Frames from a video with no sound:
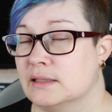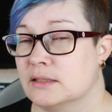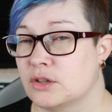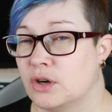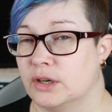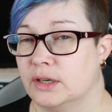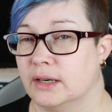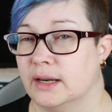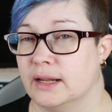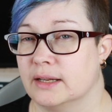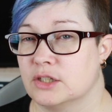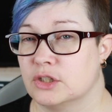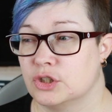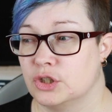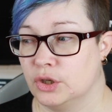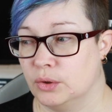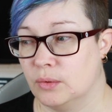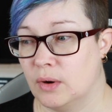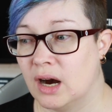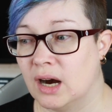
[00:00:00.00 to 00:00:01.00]
started it
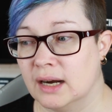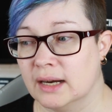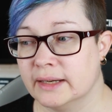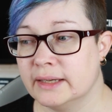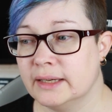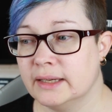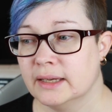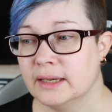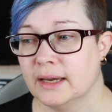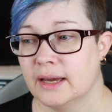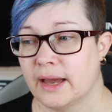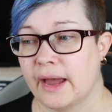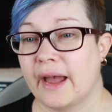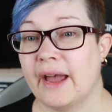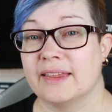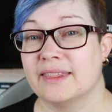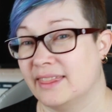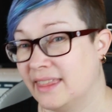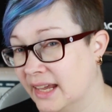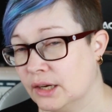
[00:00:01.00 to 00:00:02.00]
too high,
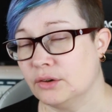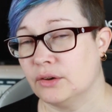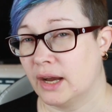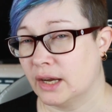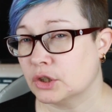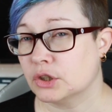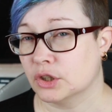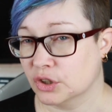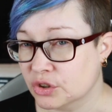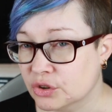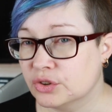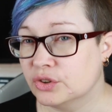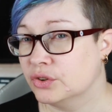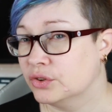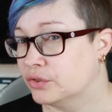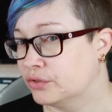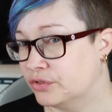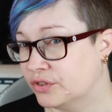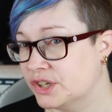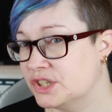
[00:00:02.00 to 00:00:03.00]
and there I could
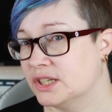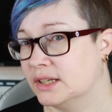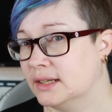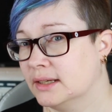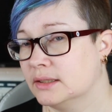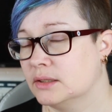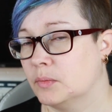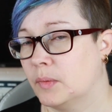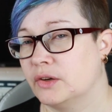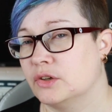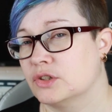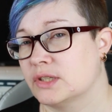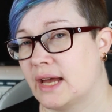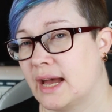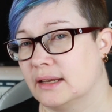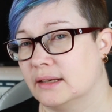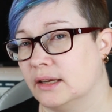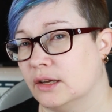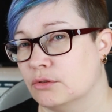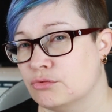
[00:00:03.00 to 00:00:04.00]
fidget it by just
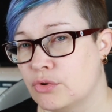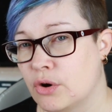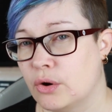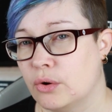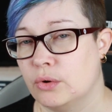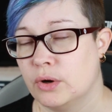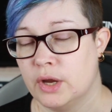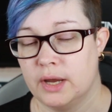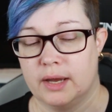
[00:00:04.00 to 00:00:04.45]
adding a row,